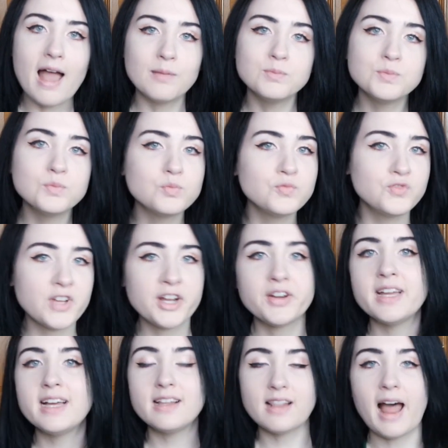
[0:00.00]
I'm
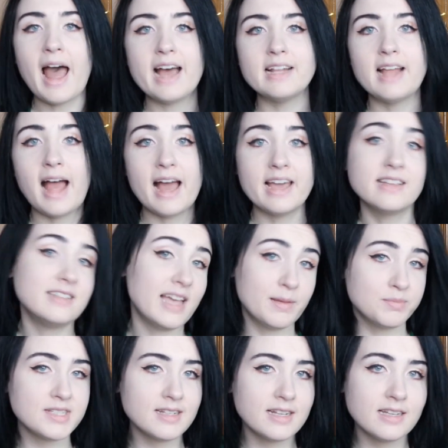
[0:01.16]
very glad I
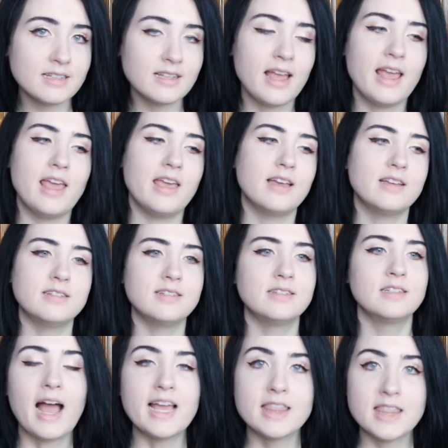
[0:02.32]
attempted it.
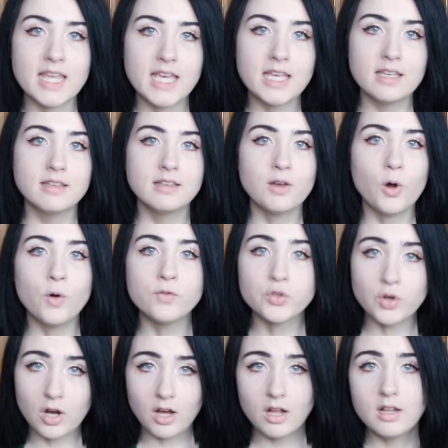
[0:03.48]
And I think
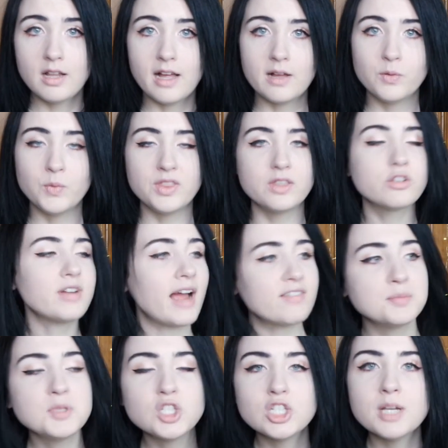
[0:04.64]
overall with
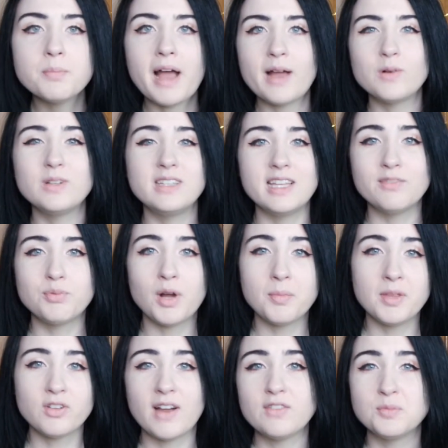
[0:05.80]
craftsmanship, I would give
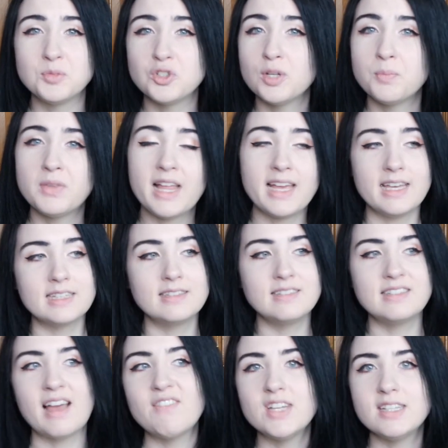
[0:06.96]
probably craftsmanship like a
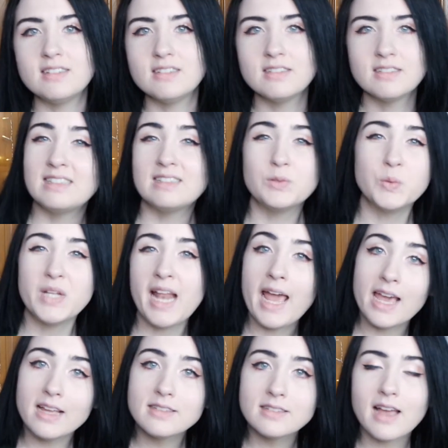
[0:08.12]
7 to an
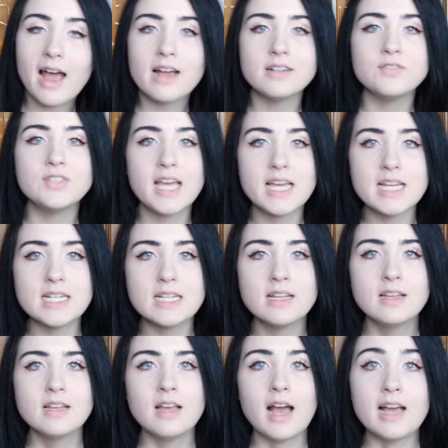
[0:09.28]
8 out of 10.
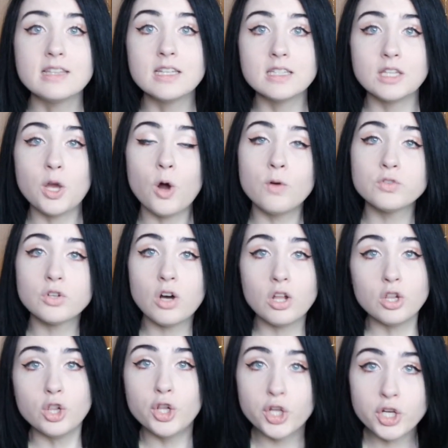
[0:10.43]
I think the
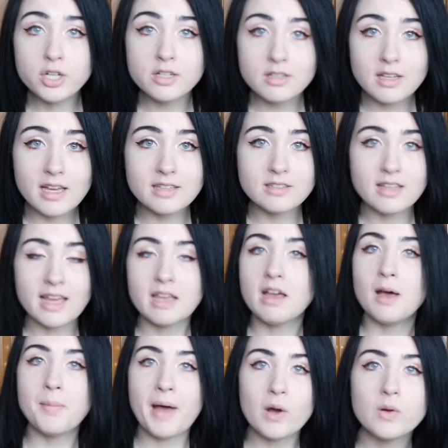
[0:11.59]
overall look is like
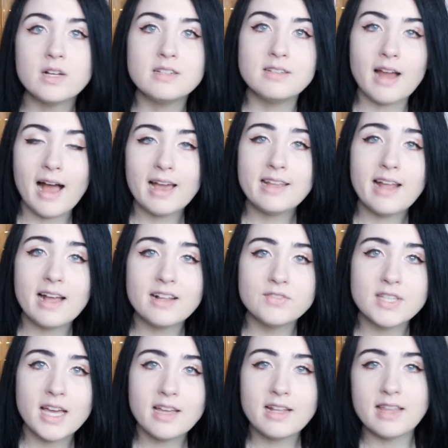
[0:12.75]
about a 9 out
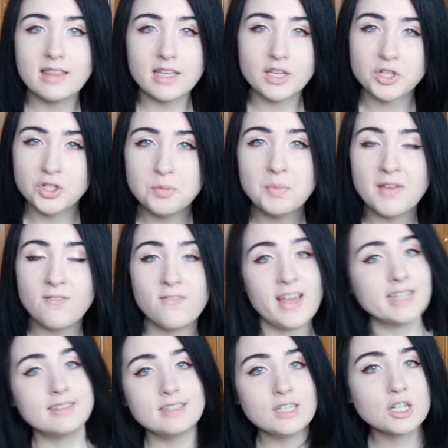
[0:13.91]
of 10. I think it could be
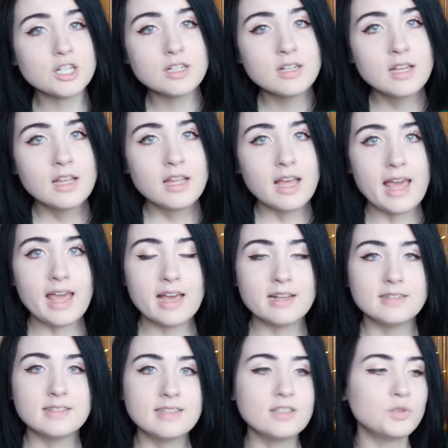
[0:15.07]
fancier,
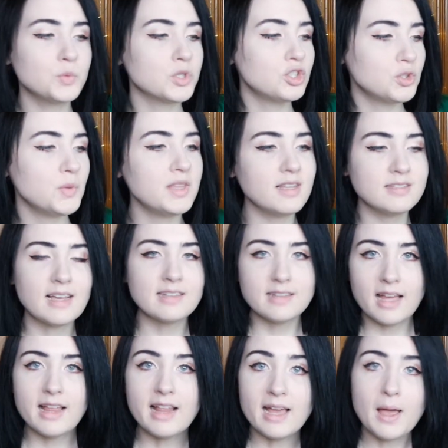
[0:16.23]
And since we're doing this as
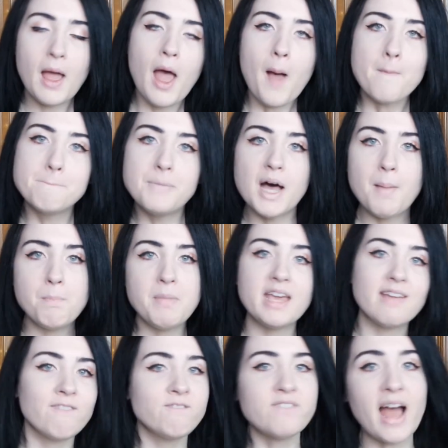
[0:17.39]
a like but
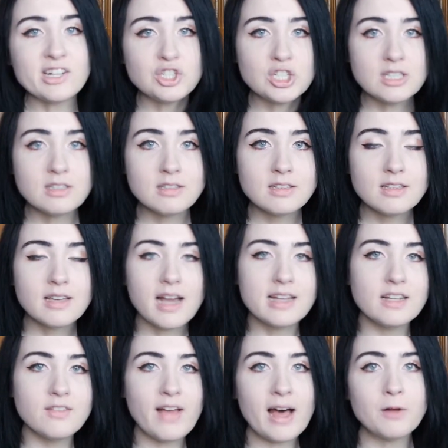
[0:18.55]
make it fashion
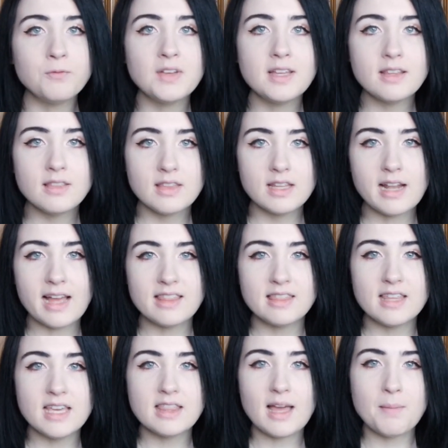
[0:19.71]
kind of outfit, then I
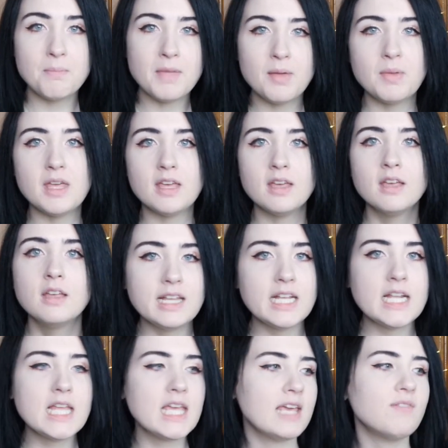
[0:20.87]
think that maybe
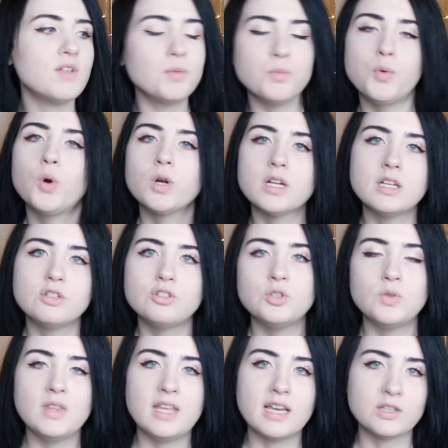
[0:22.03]
leaning even more
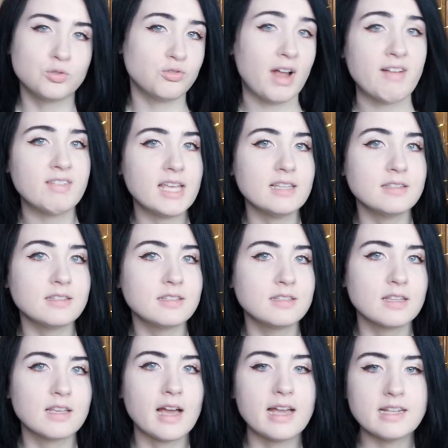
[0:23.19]
into the
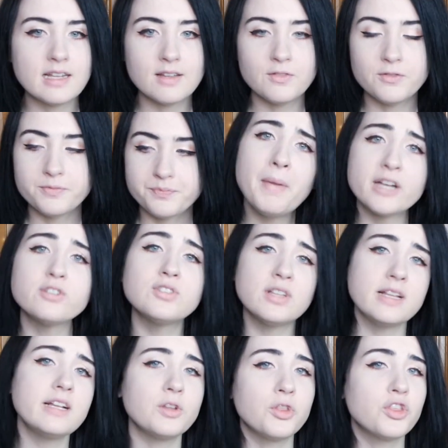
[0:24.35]
extravagance kind of bears a
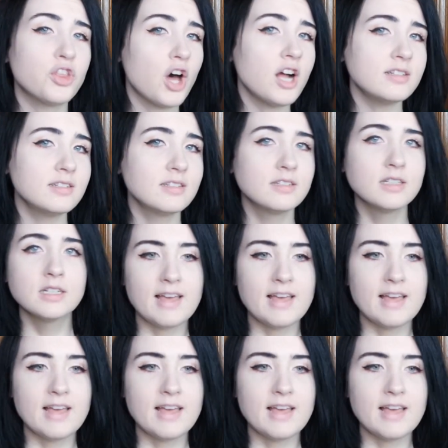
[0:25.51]
little thought.